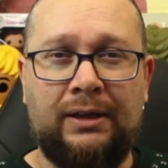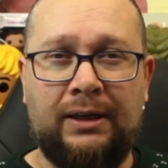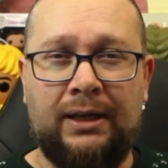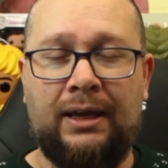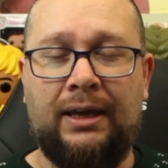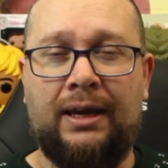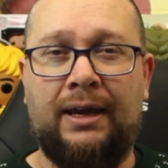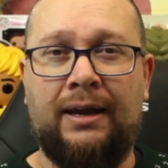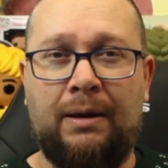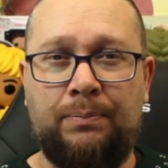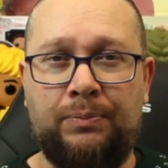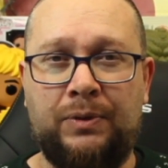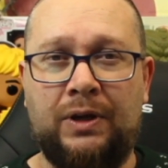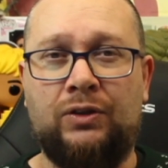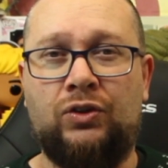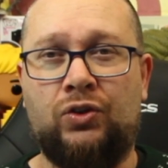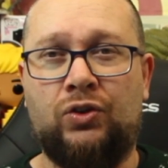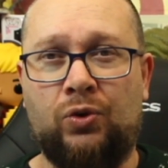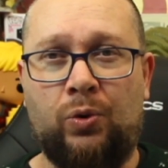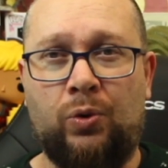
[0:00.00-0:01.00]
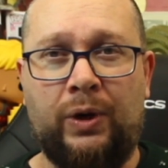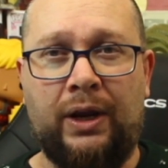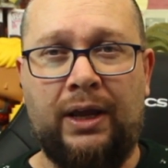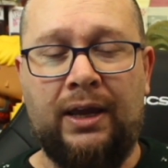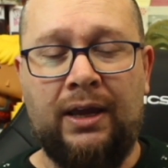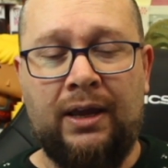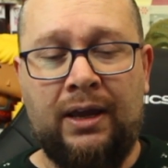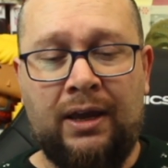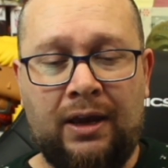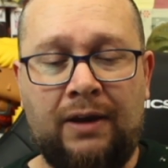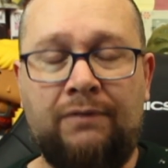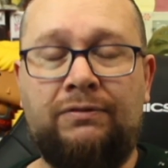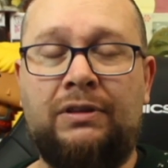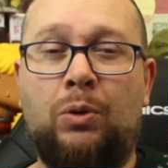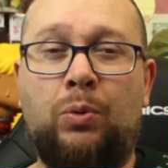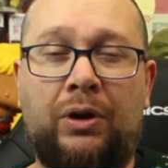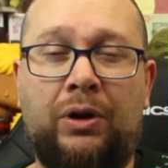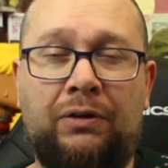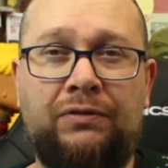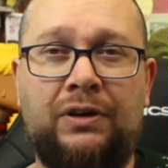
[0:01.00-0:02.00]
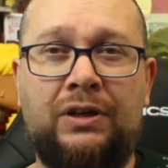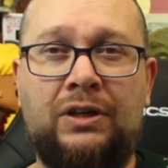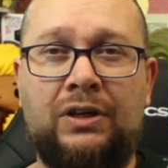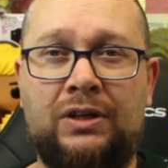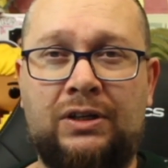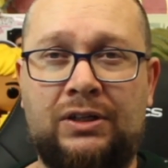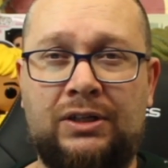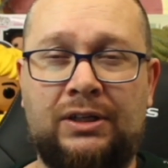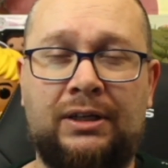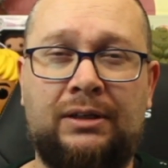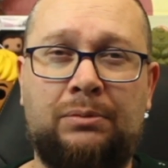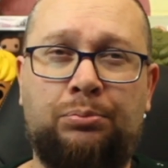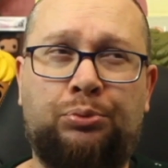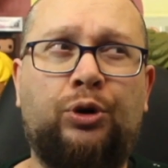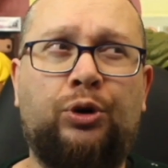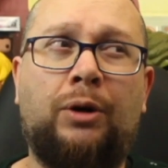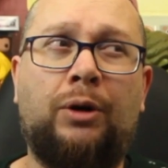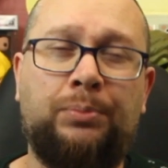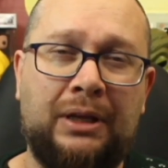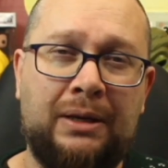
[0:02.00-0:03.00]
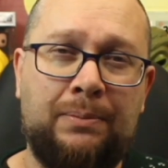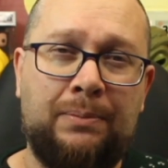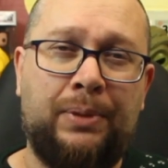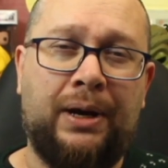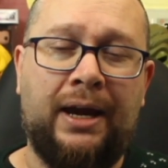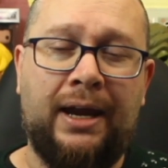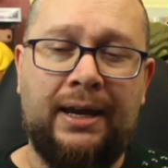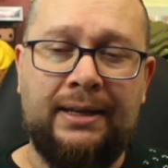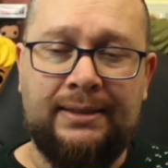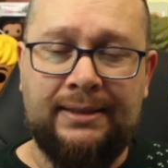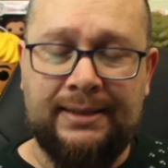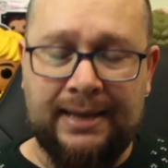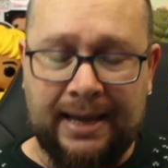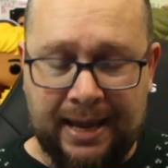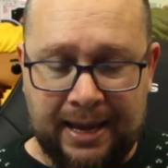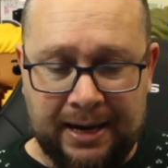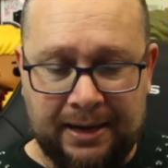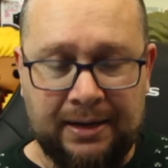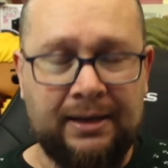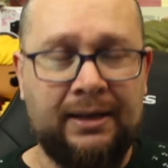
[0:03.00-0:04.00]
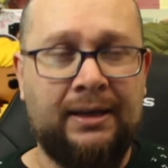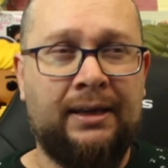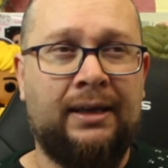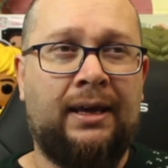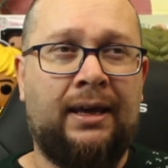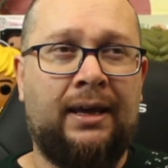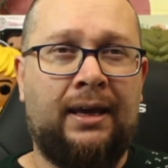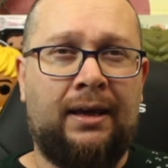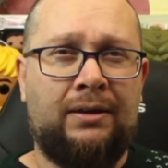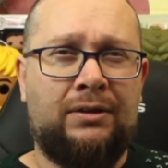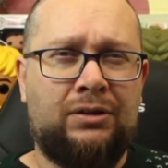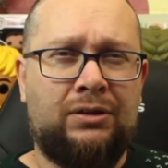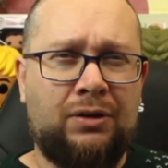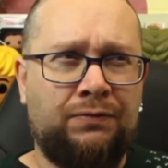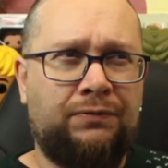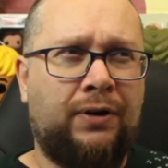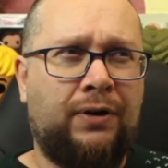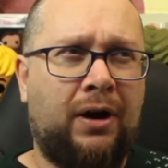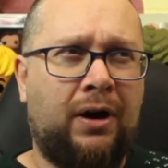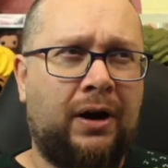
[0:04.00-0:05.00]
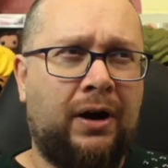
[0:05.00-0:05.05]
kicking up that story if they want to finish it properly by 10. So far,